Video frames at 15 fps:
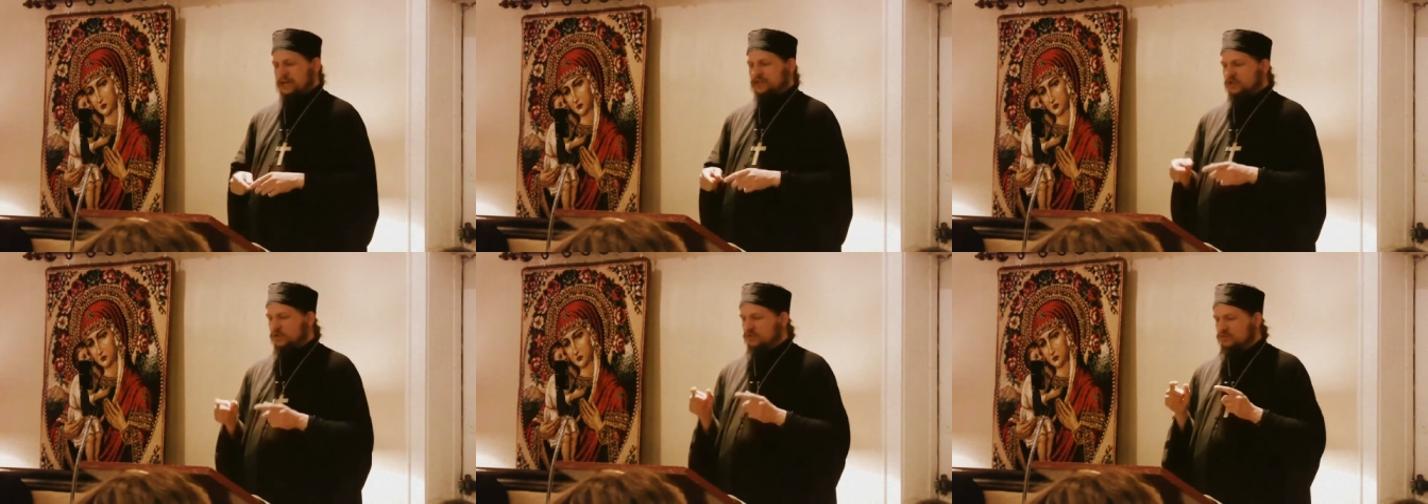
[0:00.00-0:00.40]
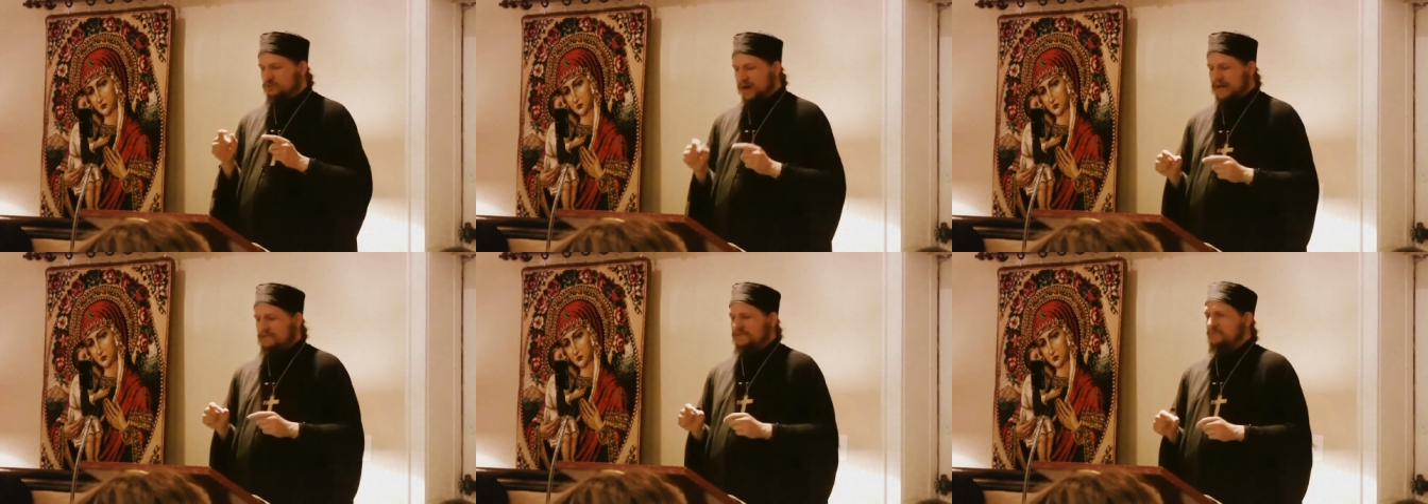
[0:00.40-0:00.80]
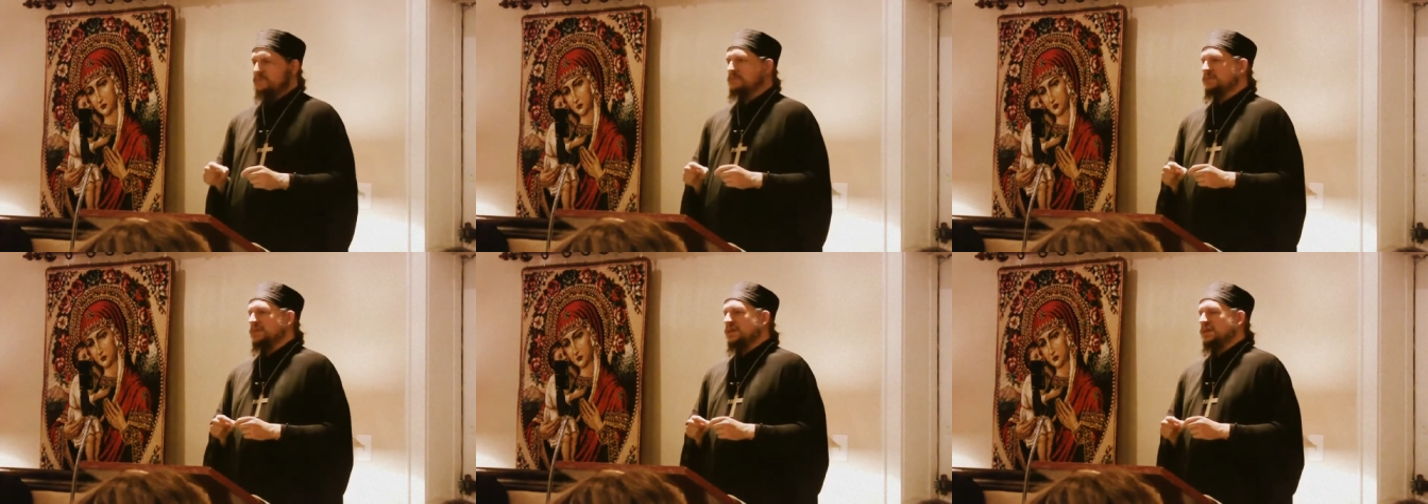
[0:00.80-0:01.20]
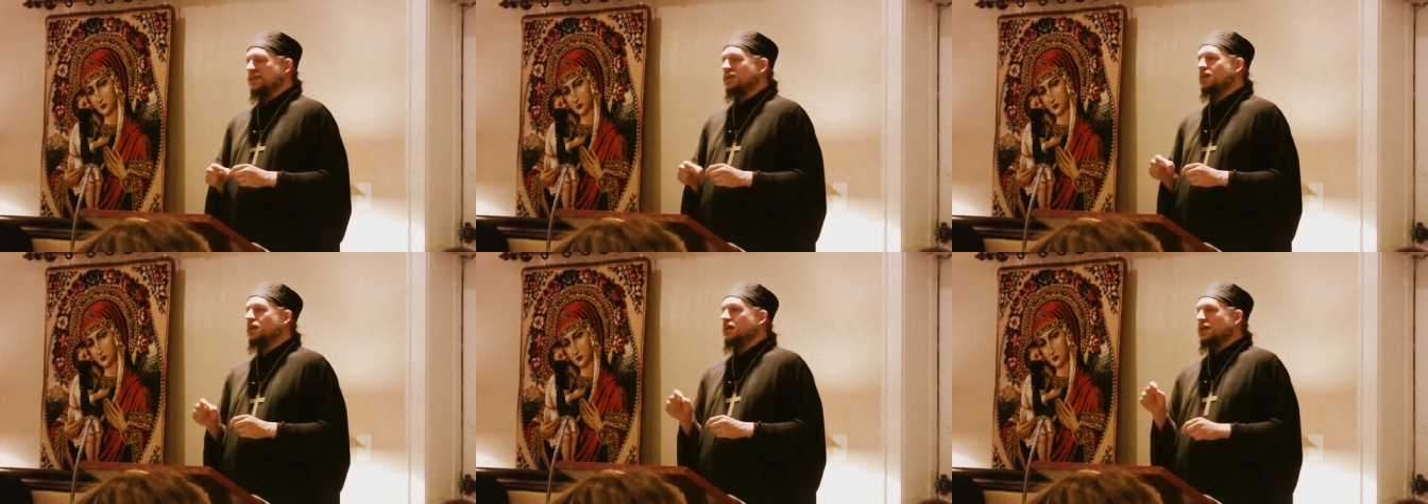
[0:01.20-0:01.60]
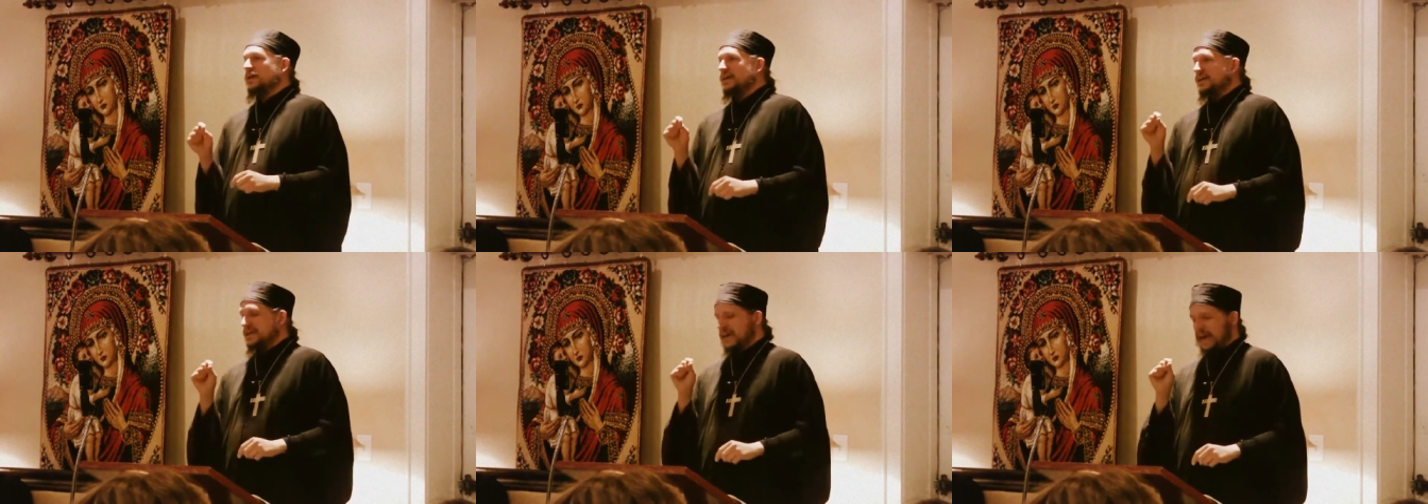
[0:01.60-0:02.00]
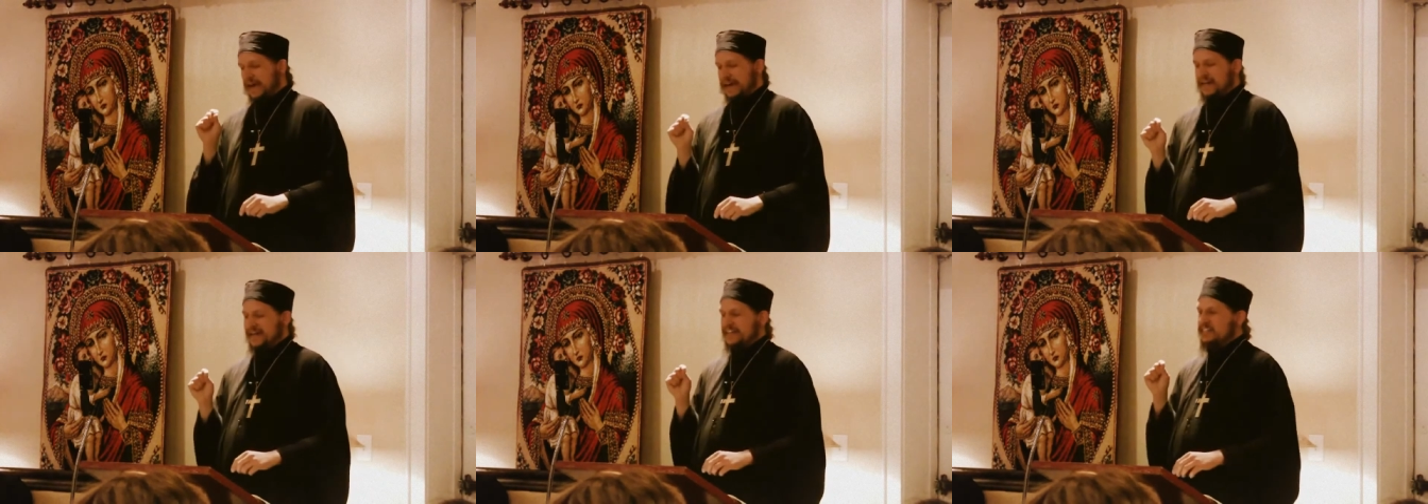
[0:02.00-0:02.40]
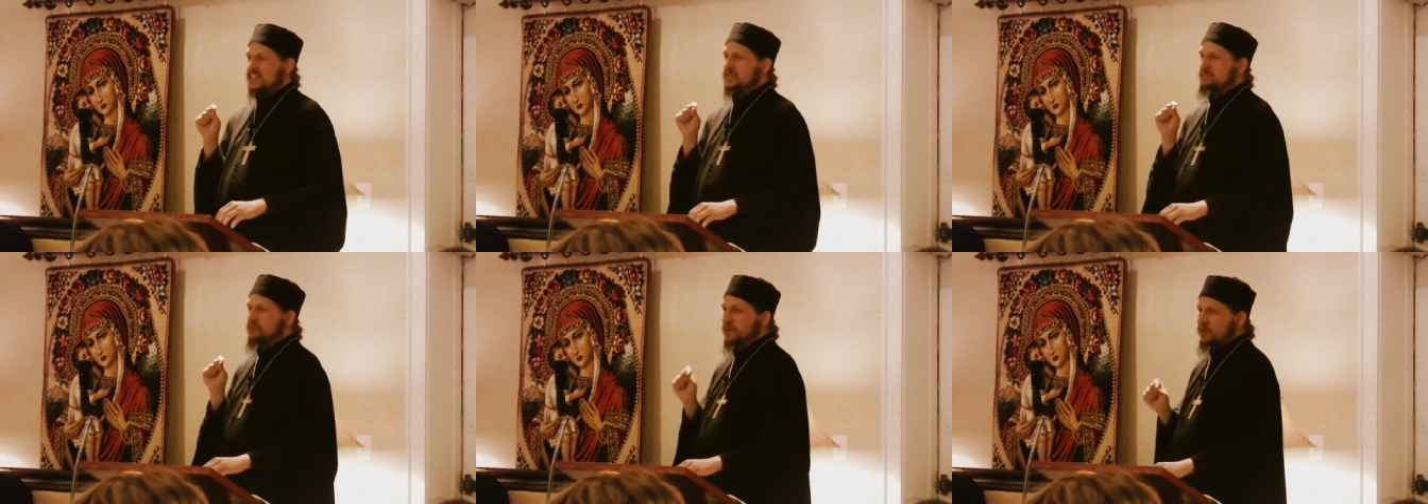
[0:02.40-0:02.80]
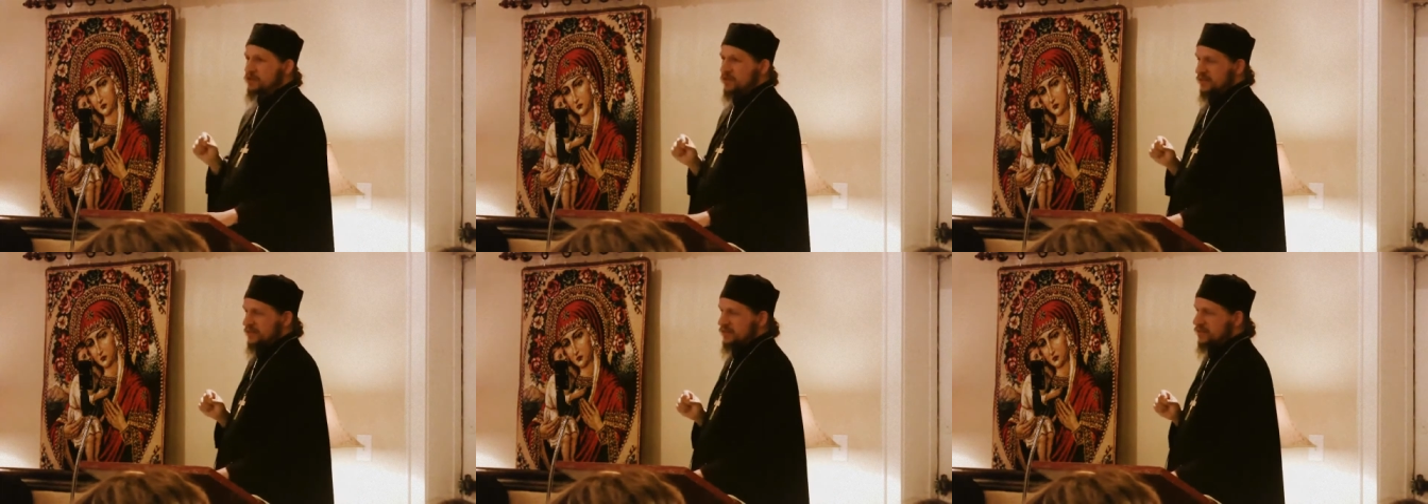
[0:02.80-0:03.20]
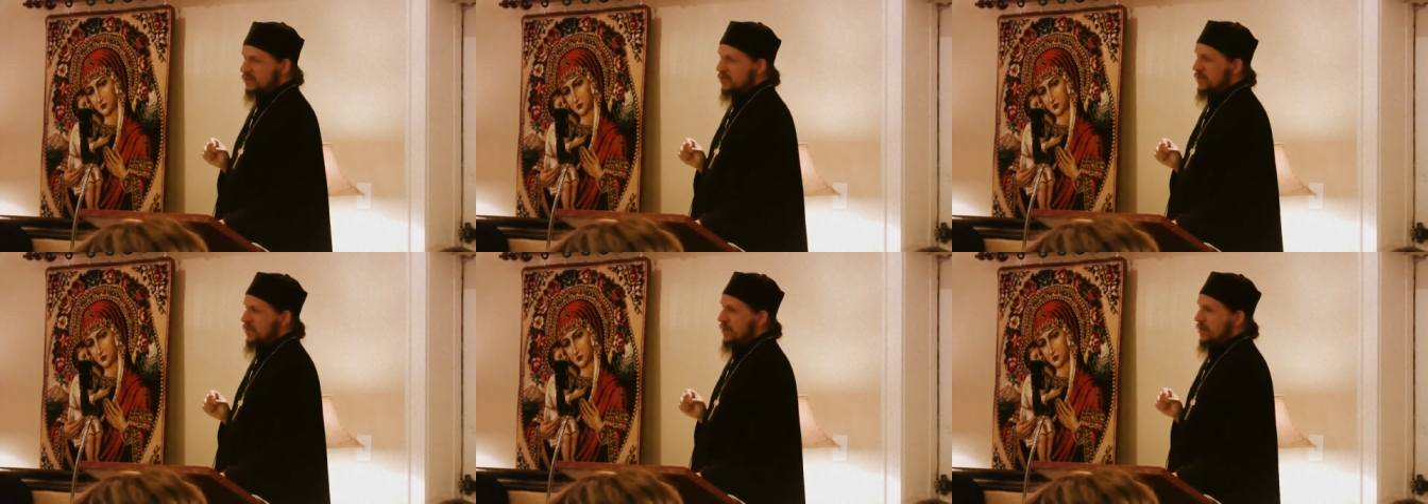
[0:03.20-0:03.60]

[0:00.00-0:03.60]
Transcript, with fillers: So, right from the beginning, he had an experience